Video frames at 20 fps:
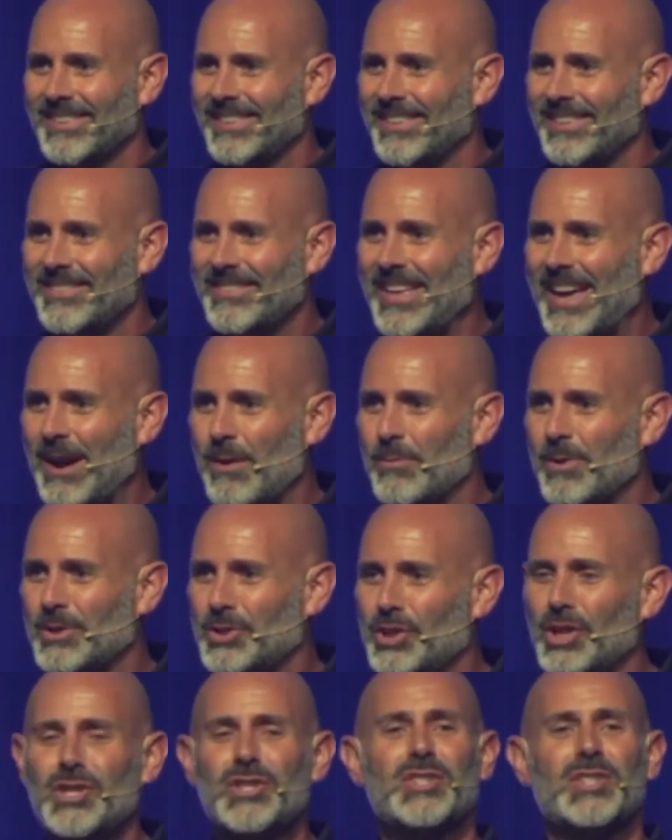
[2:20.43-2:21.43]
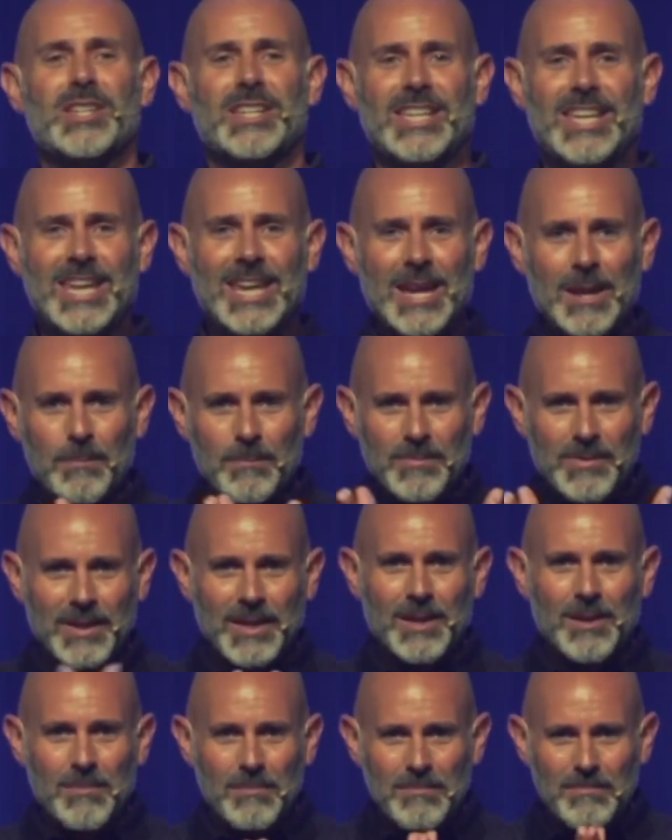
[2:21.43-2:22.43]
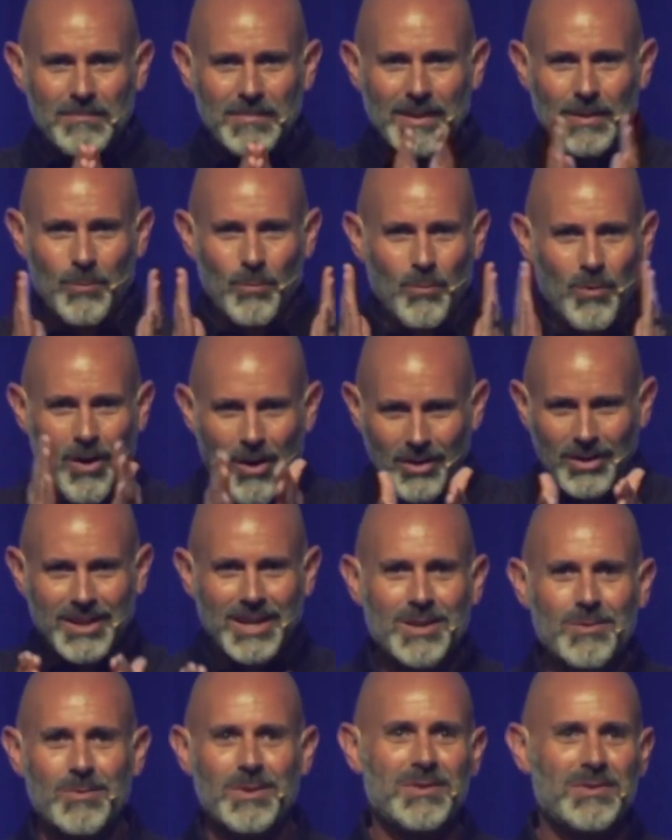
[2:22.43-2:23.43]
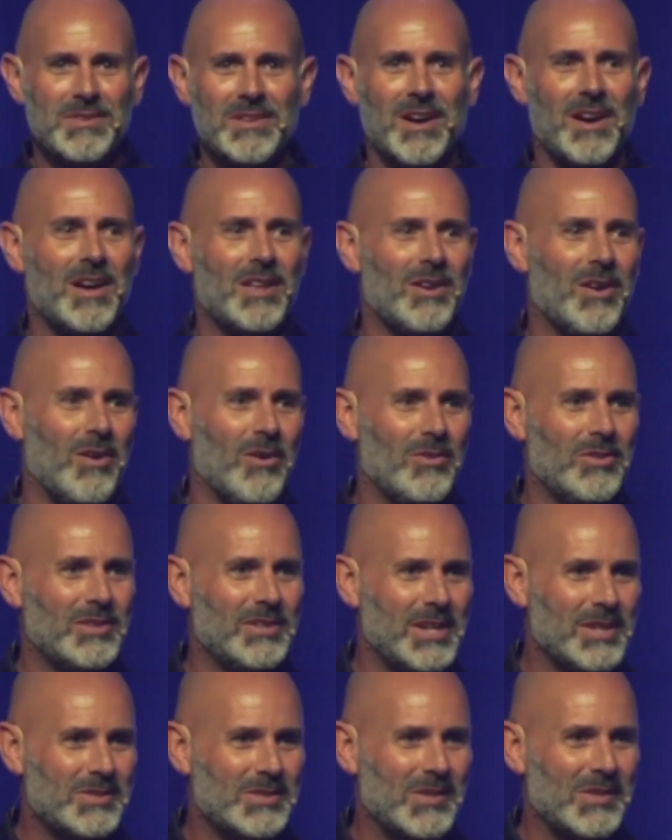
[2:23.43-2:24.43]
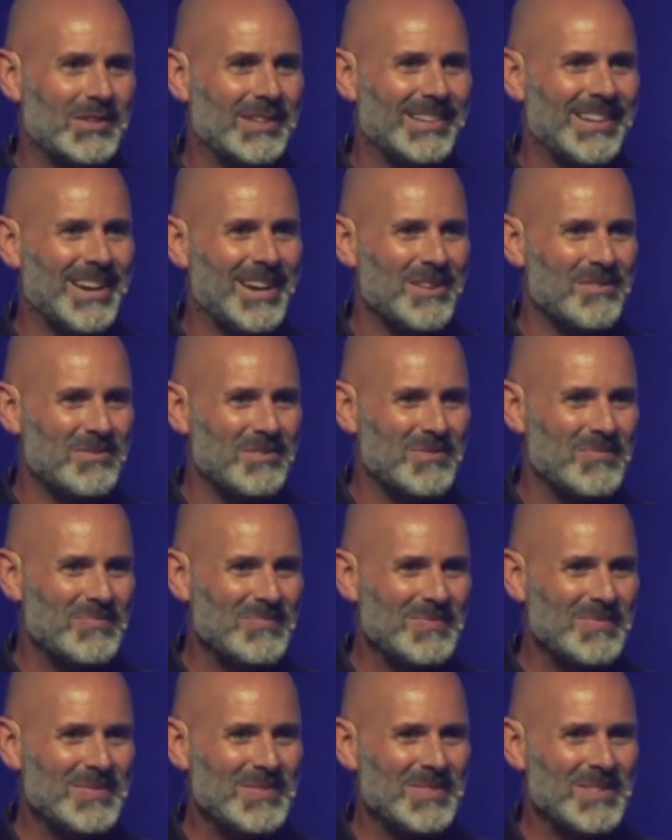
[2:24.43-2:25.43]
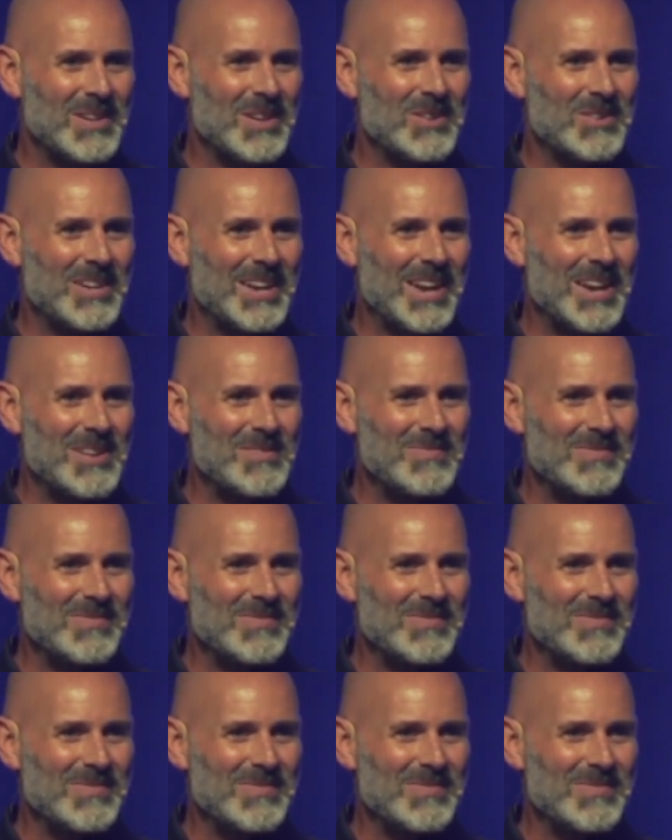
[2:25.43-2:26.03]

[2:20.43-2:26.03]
that would just keep them walking with God all the days of their life. Okay?